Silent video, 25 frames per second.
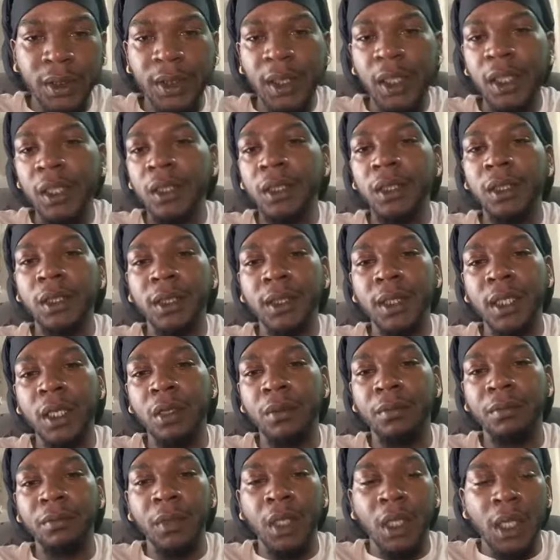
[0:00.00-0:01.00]
take this step.
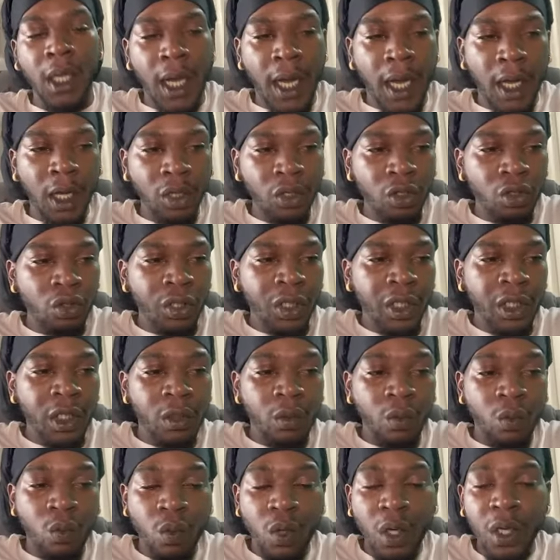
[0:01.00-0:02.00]
I don't
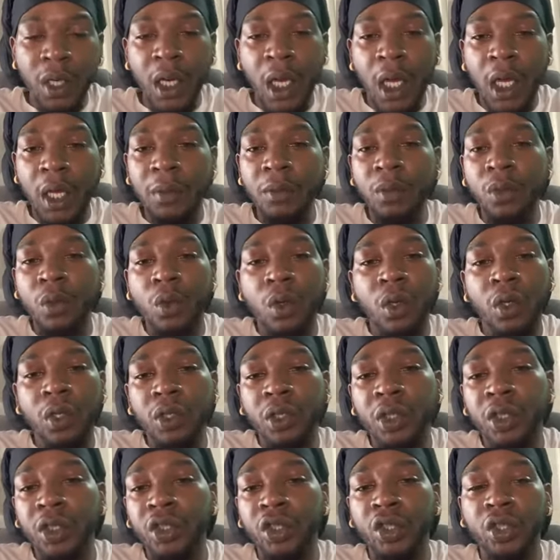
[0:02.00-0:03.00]
care what I'm going
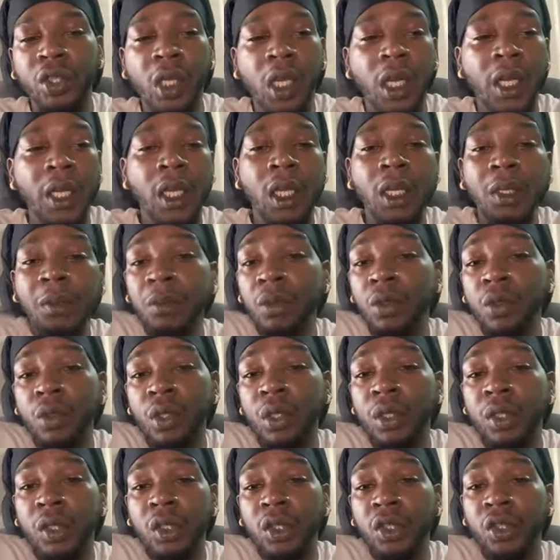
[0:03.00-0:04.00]
to try, I'm
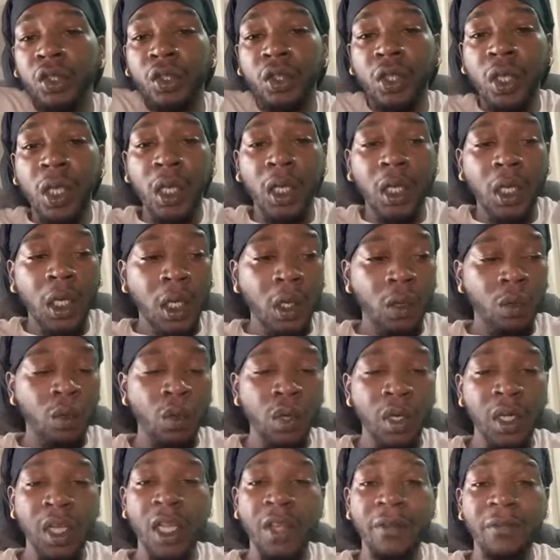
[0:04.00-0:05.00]
going to try.
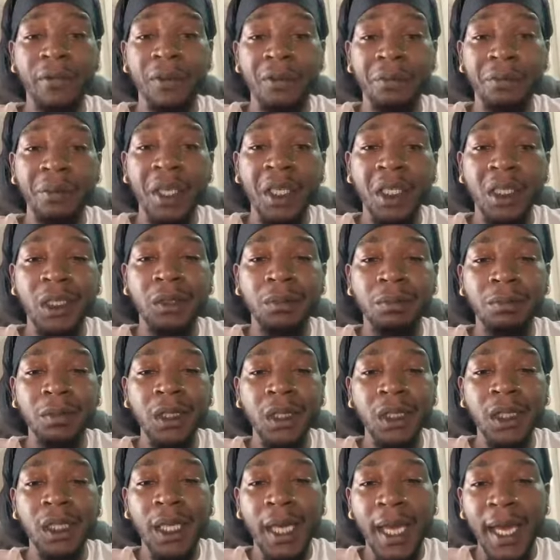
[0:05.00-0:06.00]
Whatever makes
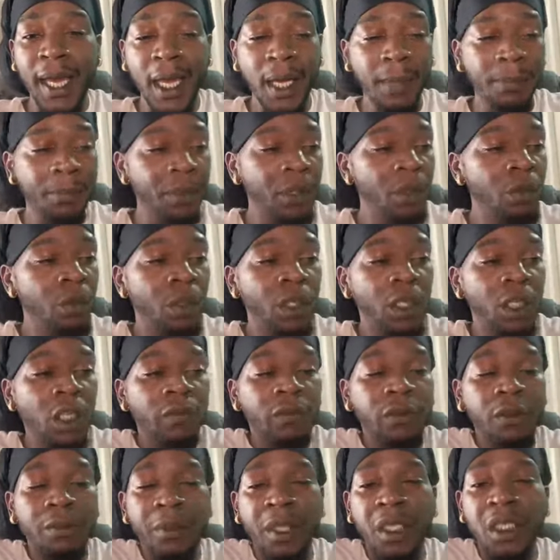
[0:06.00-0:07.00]
me happy,
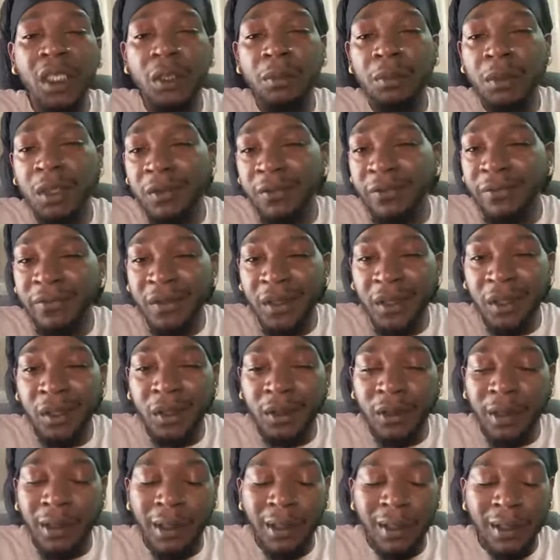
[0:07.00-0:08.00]
whatever makes me feel
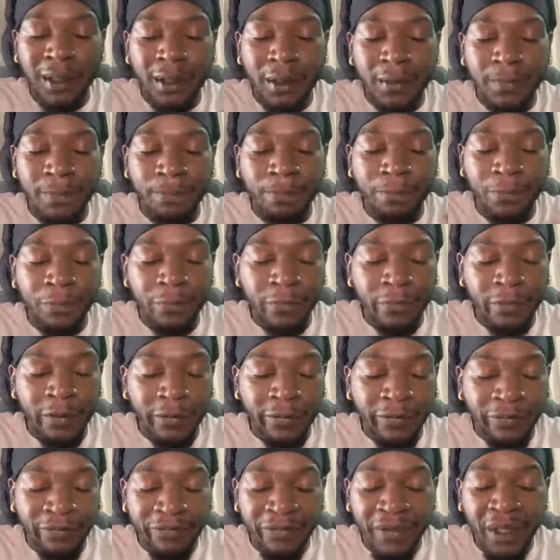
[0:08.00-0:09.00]

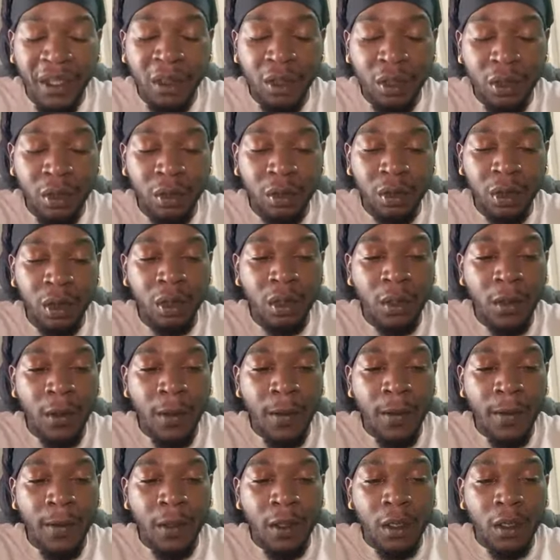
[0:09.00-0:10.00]
fulfilled
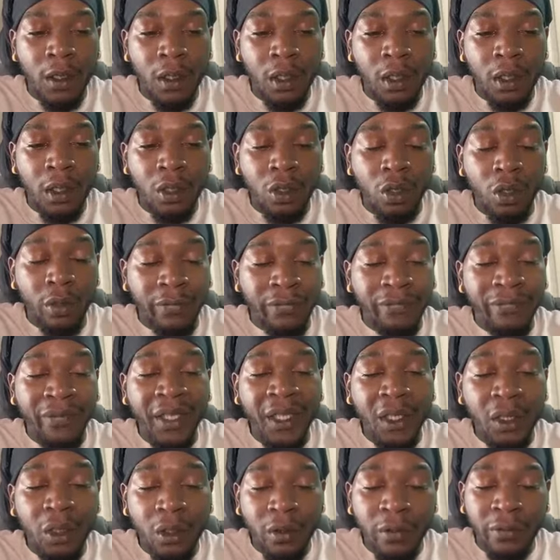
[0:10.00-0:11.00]
or
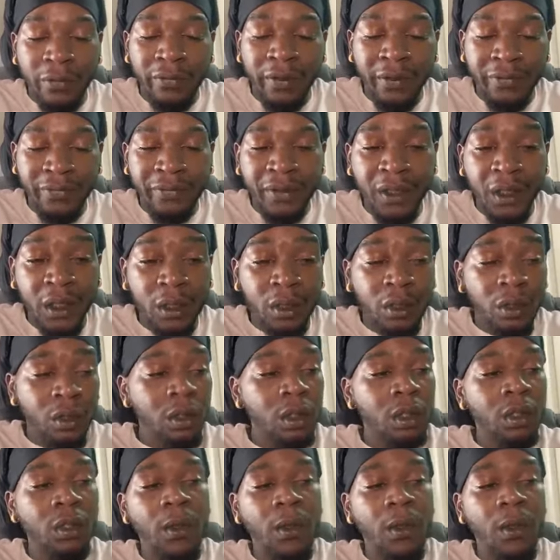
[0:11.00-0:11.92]
feel fulfilled,